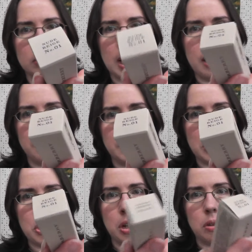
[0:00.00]
I have
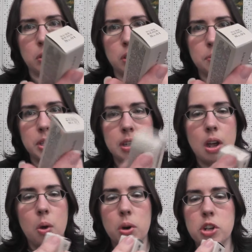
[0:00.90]
flesh-colored lips,
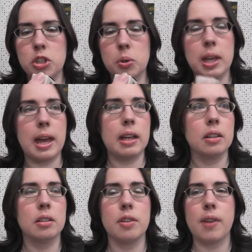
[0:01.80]
which is okay
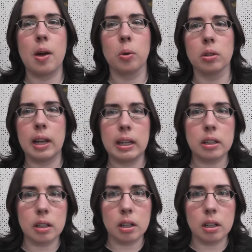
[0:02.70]
if I were, like,